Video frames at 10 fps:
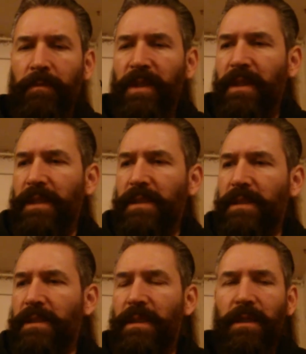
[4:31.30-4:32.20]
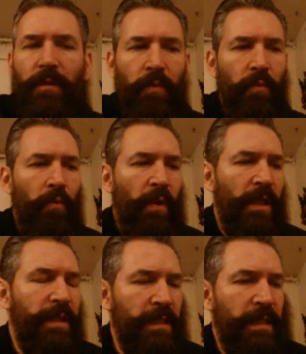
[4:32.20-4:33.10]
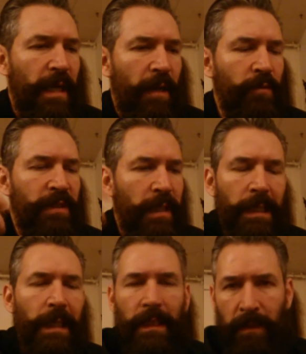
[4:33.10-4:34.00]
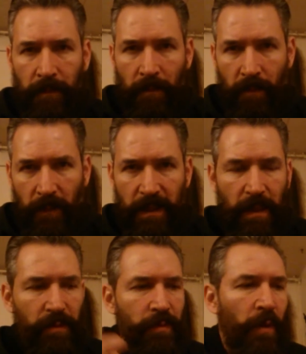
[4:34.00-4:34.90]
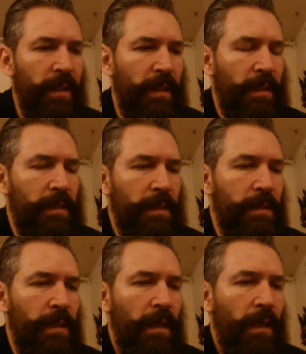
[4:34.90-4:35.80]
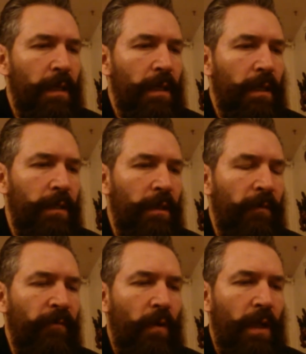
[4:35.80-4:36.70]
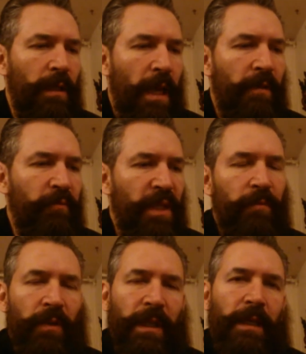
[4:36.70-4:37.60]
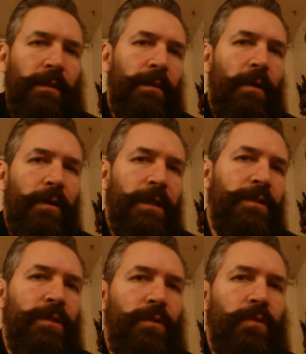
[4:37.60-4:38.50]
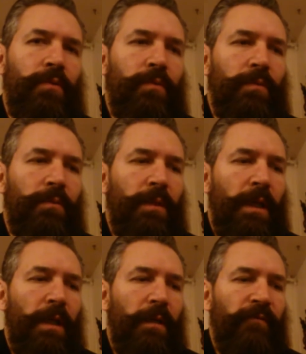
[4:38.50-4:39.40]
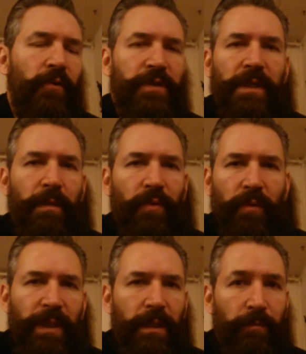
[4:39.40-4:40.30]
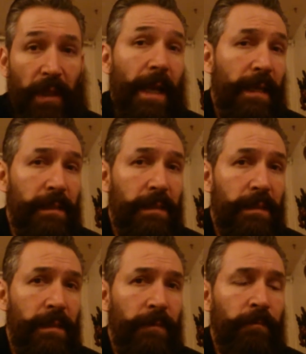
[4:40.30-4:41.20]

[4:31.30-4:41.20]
Because one of the things that I was thinking as I was smoking this is, for a lot of people that are into Virginia Perique blends,